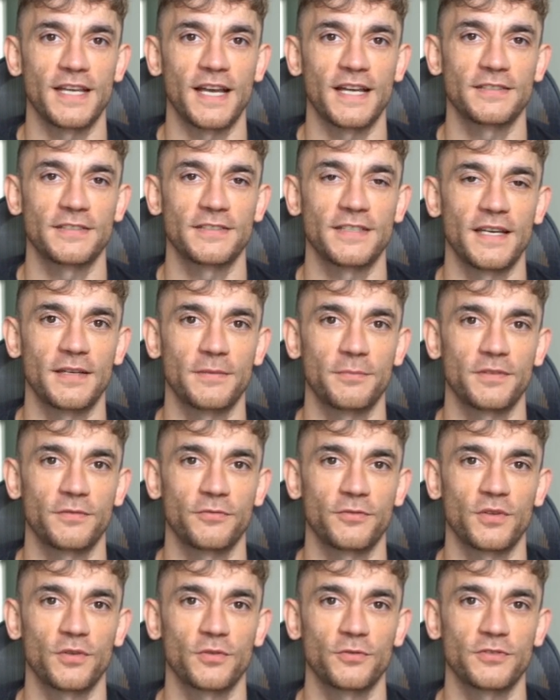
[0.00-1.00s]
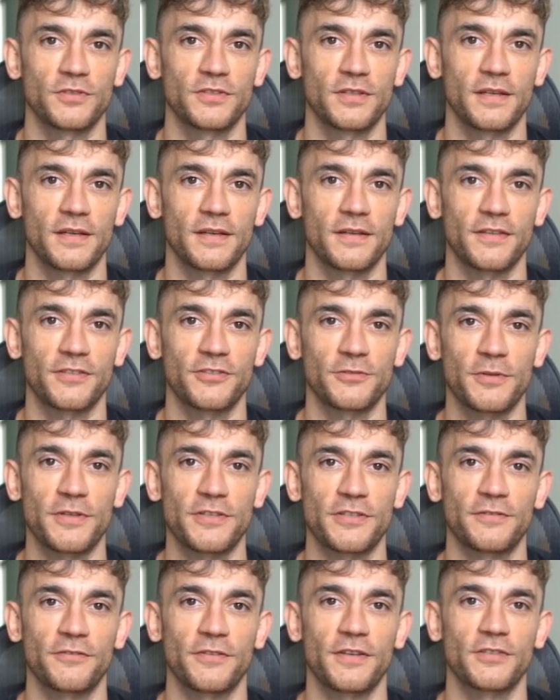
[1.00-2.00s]
as the landscape evolves the
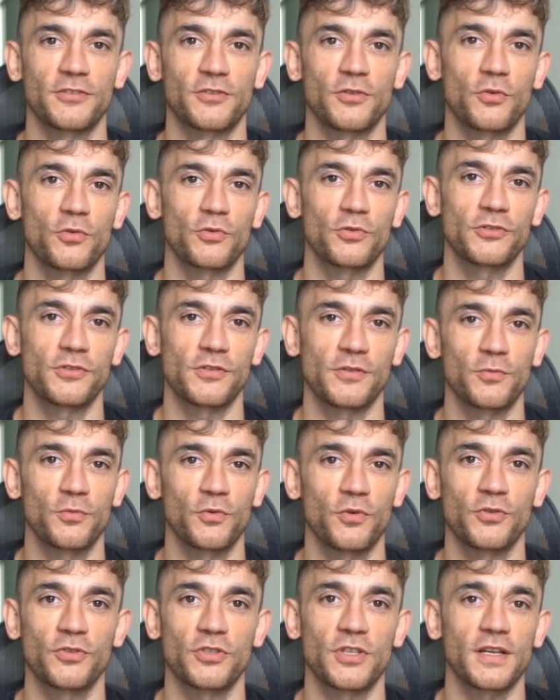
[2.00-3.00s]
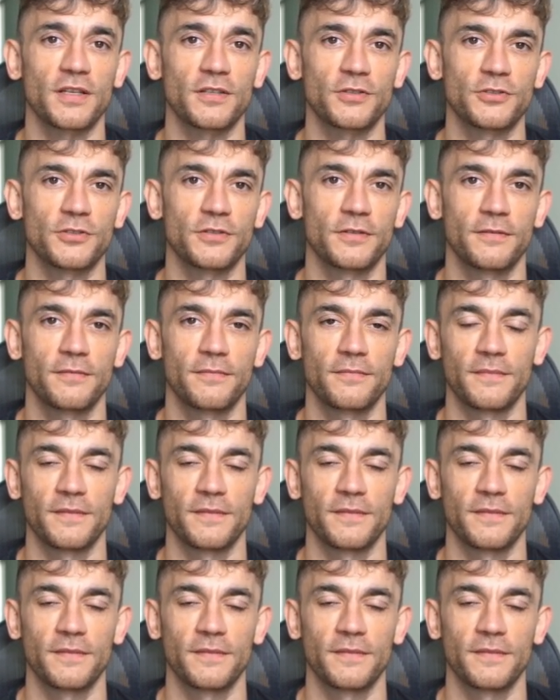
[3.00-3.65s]
specific tools will change.